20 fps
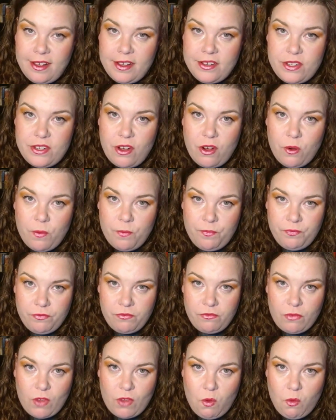So
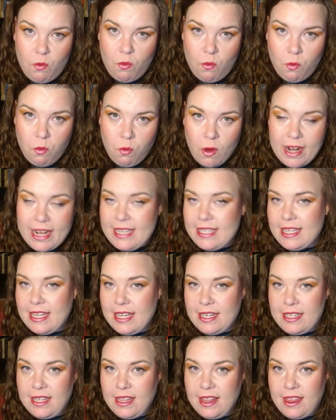what is
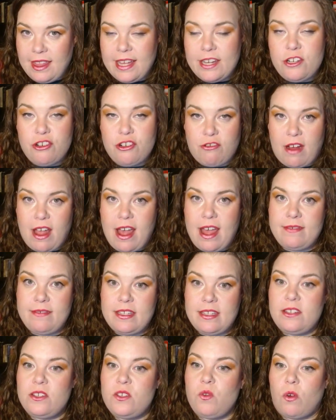it that drives
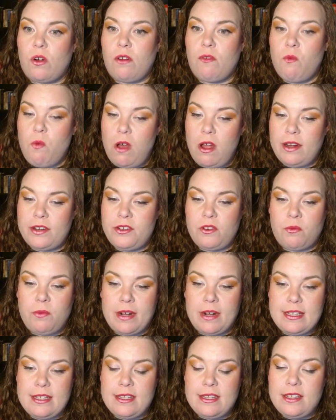this sort of want, or
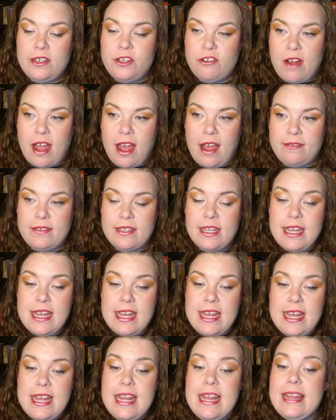what is it that drives
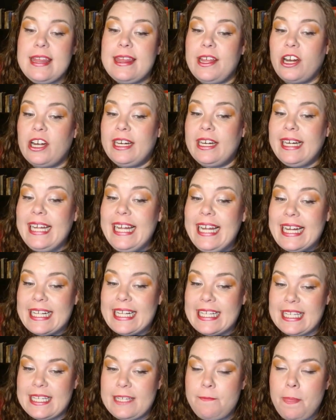their
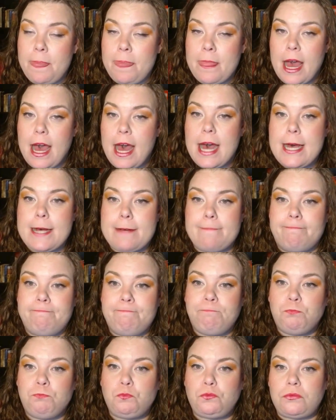needs?
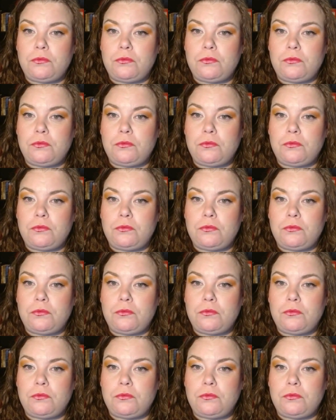And